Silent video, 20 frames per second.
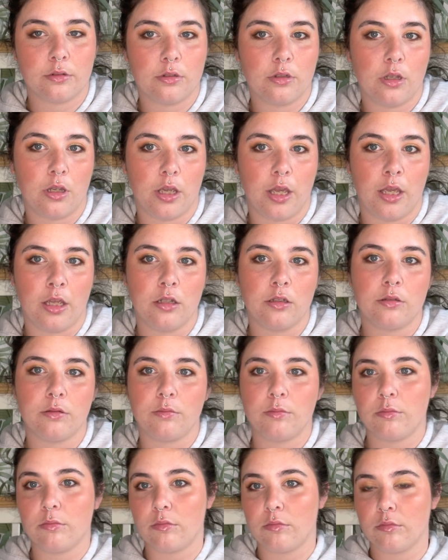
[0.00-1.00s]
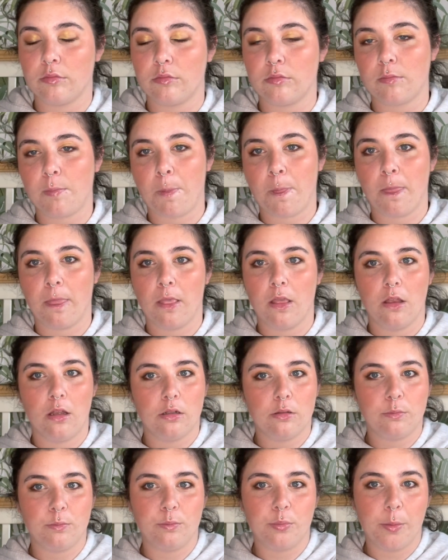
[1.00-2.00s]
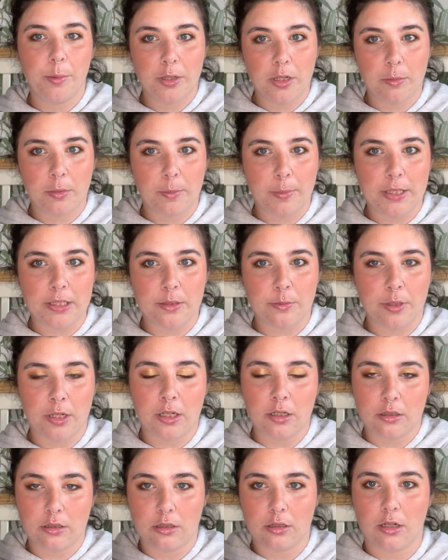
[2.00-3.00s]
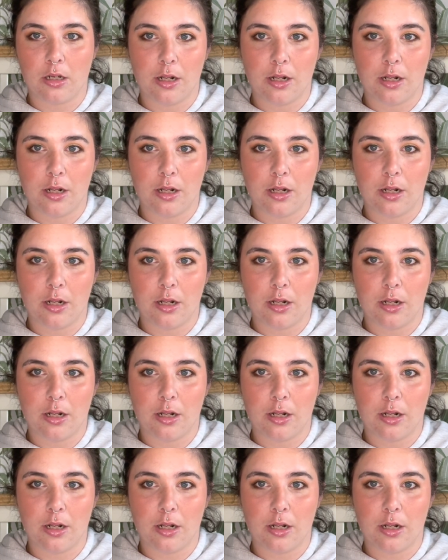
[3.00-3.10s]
Okay, probably not my best work.